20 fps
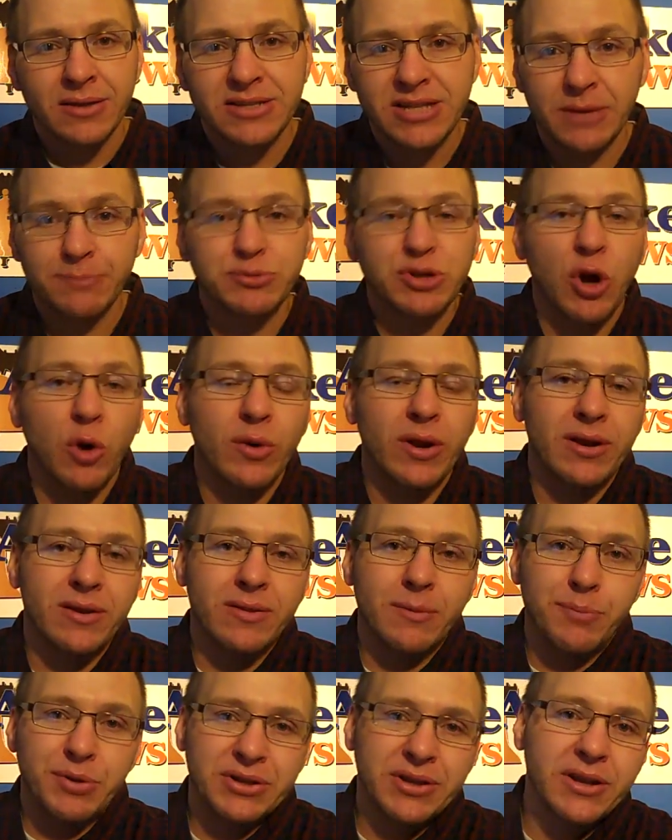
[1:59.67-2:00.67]
tiptoed into
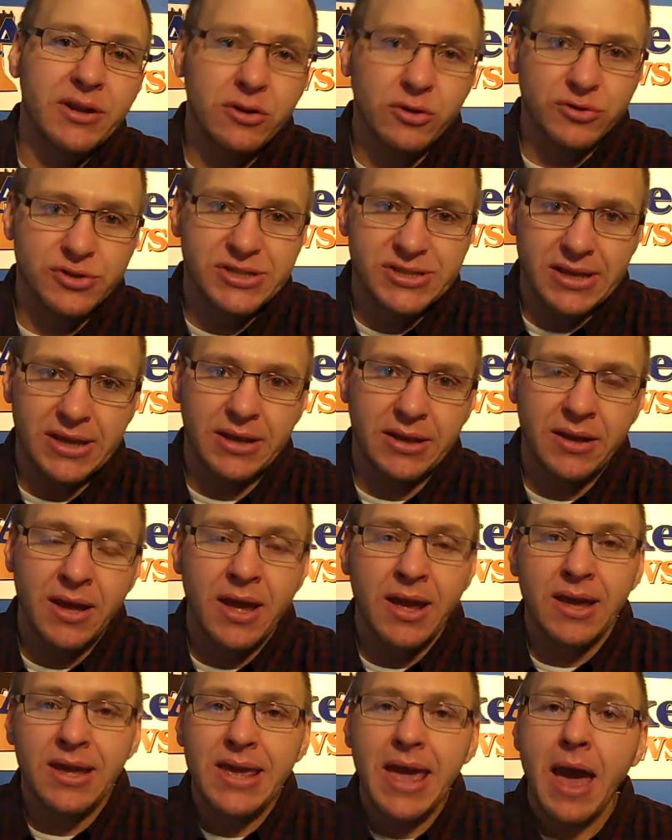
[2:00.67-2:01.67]
the political scene,
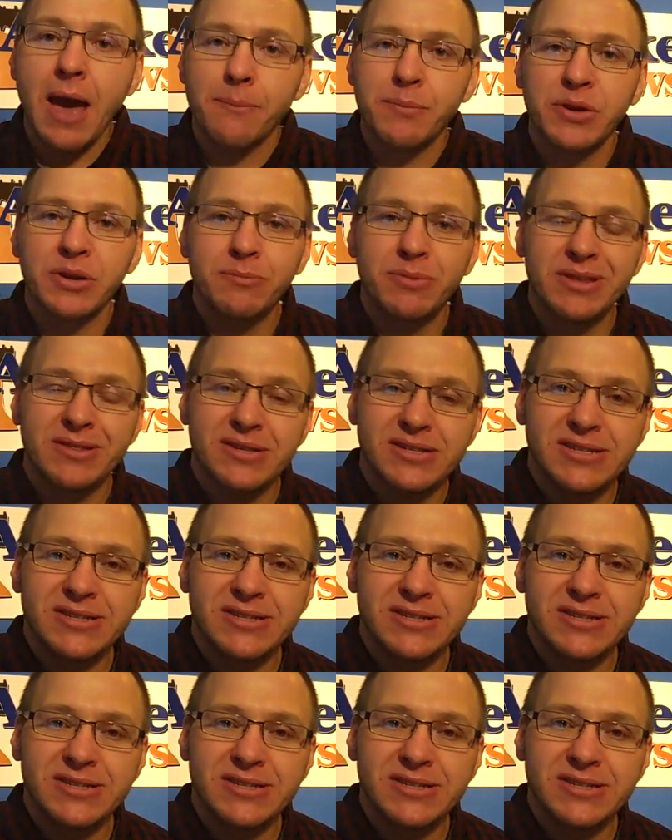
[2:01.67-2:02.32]
he happened to be the